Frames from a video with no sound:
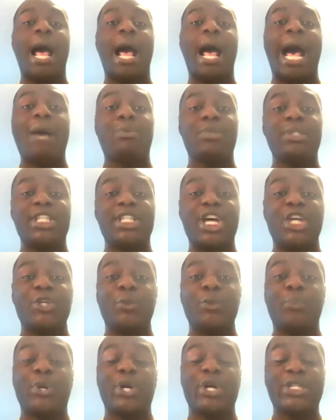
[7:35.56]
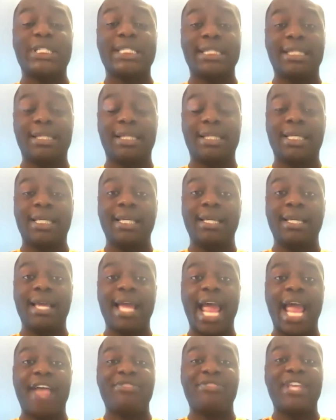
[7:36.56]
I will tell you personally
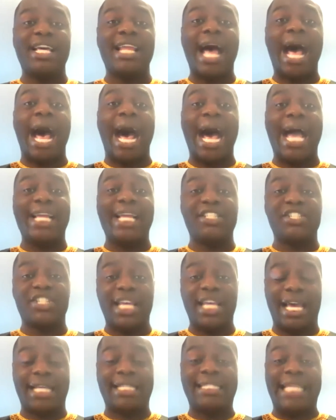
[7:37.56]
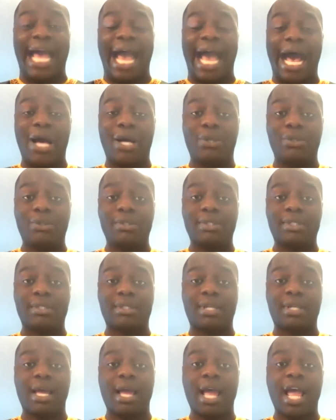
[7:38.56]
that I checked out
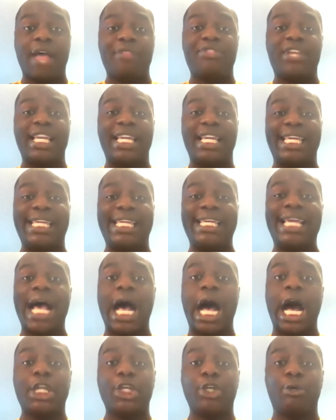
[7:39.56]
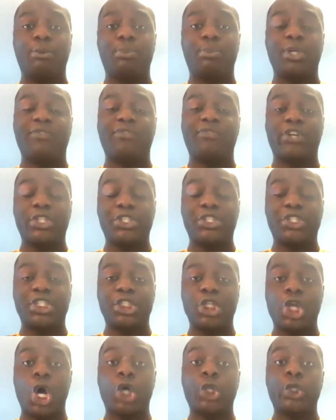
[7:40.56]
the e-audiobook
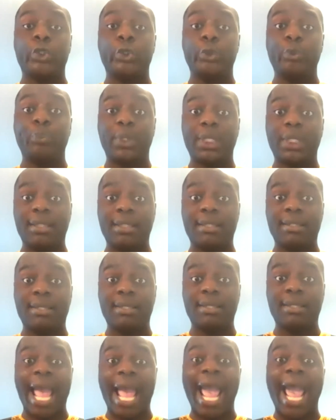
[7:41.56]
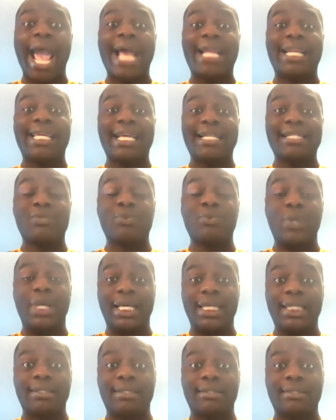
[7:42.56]
version on Hoopla, and guess
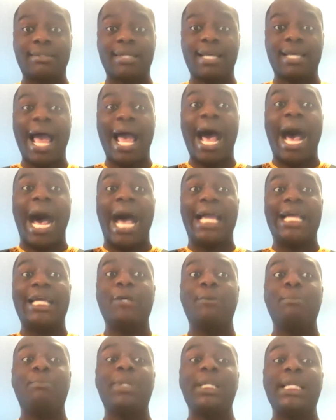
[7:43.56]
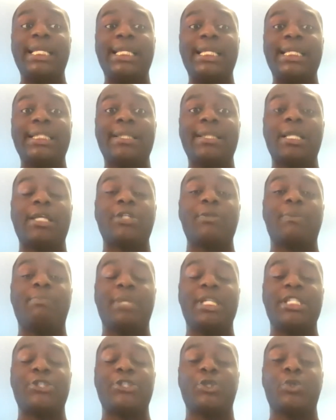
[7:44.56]
what? I completed
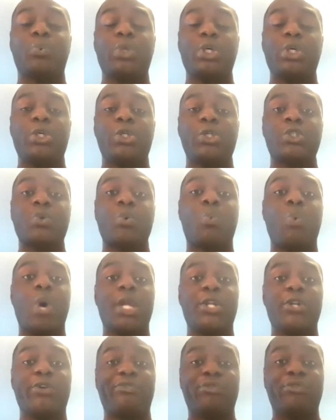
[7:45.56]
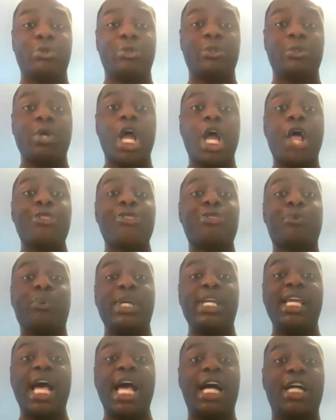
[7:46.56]
Mr. Will's wonderful
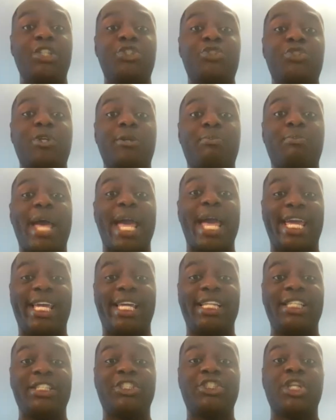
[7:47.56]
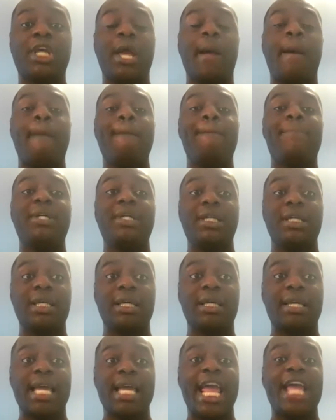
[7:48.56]
300-page
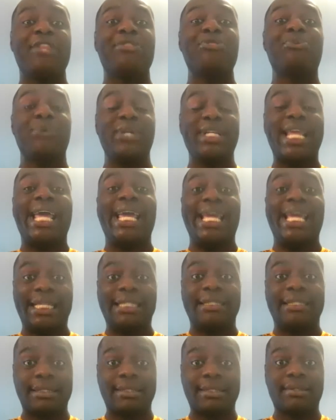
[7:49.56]
book in three days.